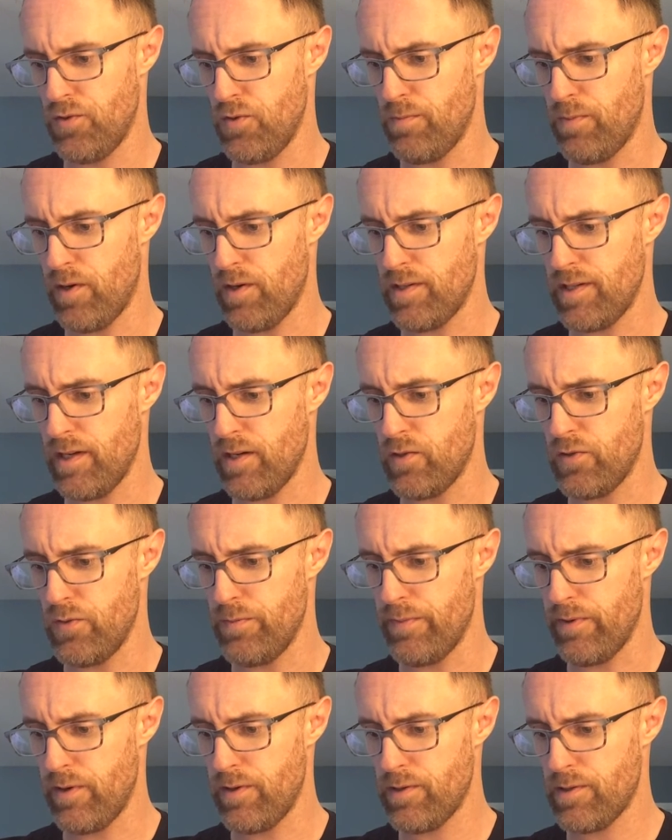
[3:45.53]
parts out of 2
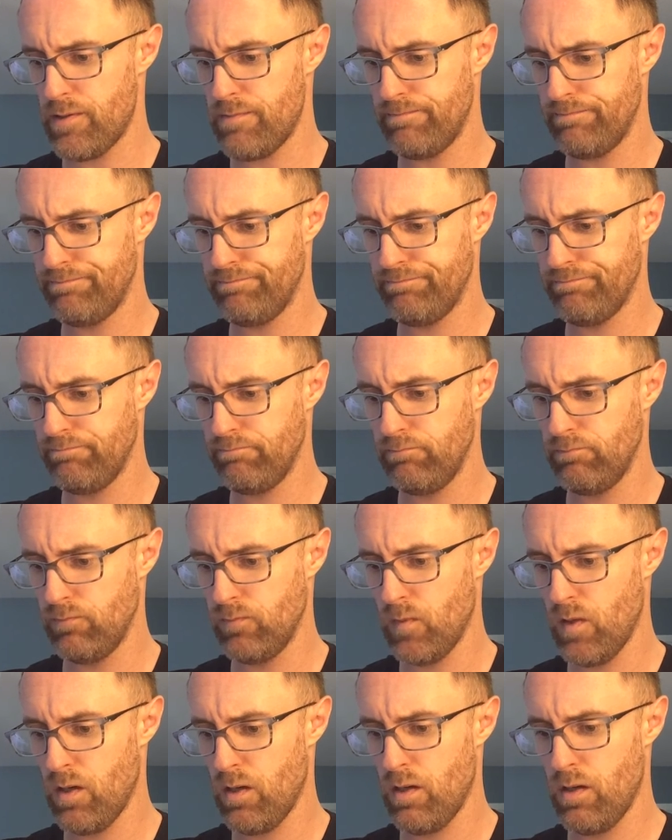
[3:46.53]
parts.
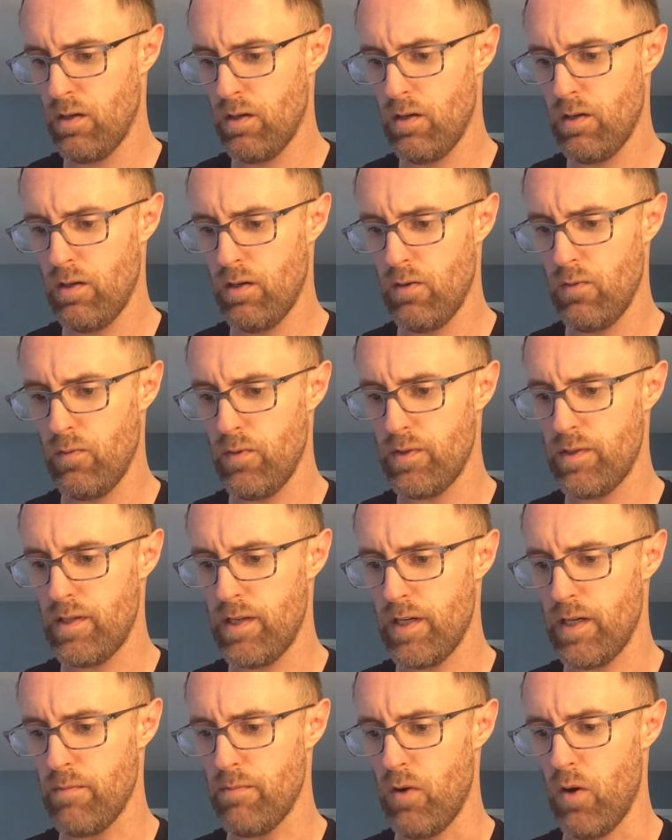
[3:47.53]

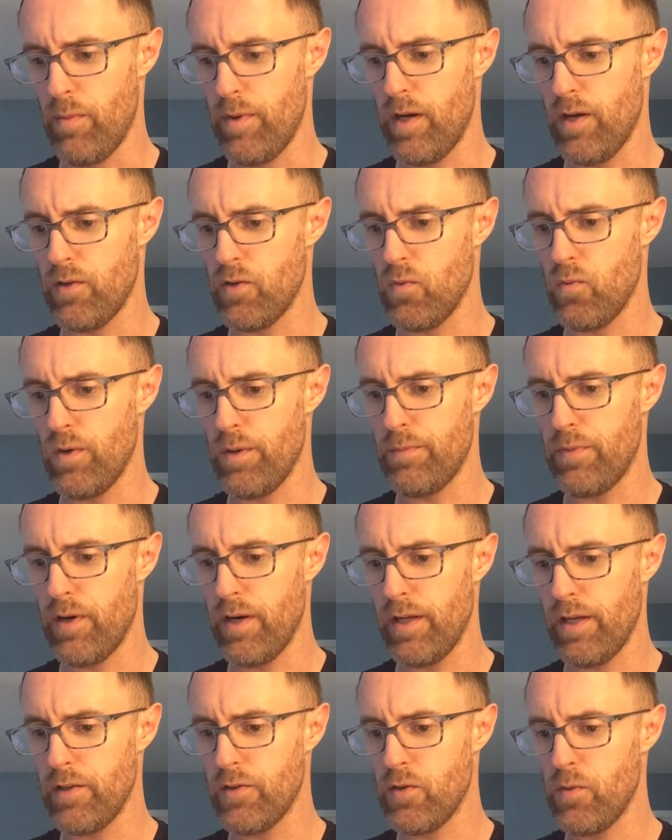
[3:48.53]
Take a moment. I'll do 1 part
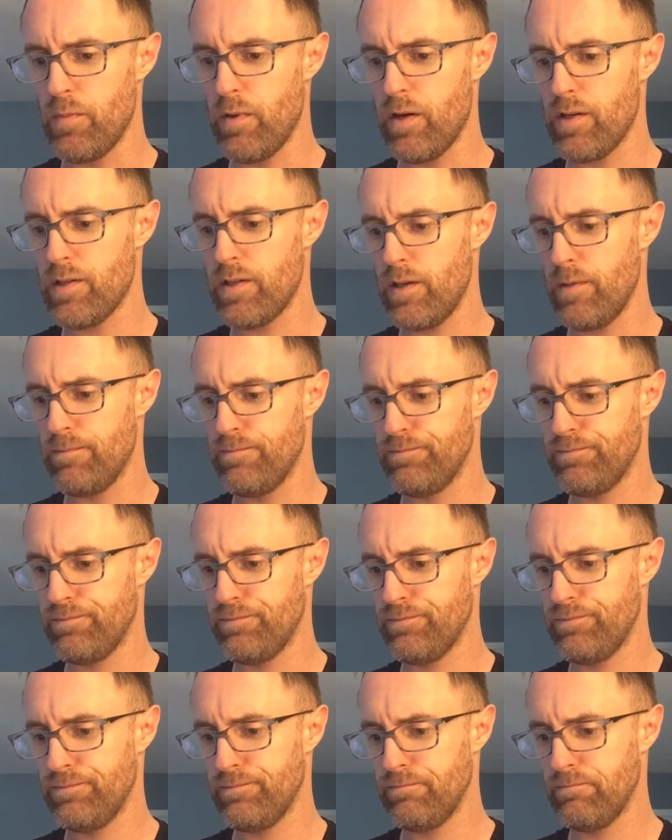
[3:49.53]
out of 2 parts here.
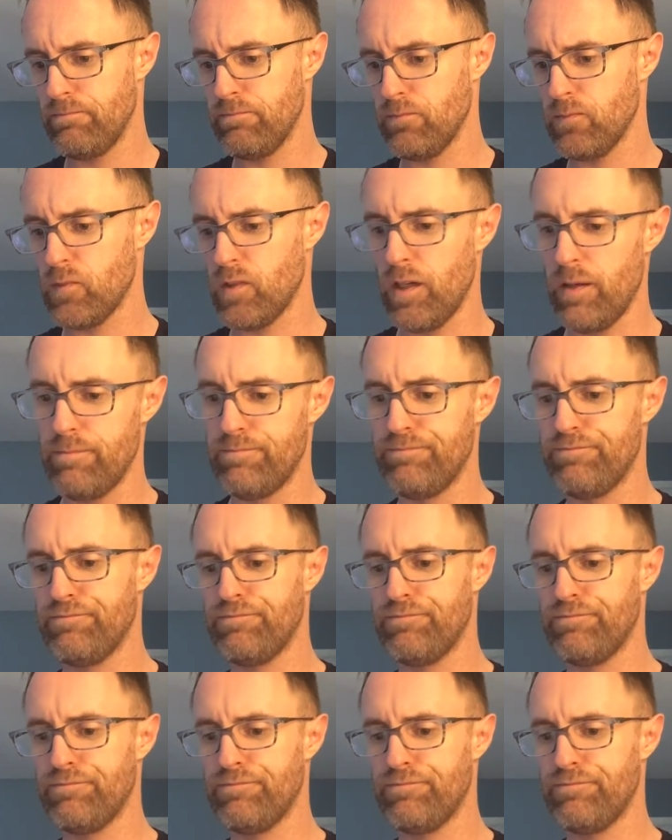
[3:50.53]
Okay.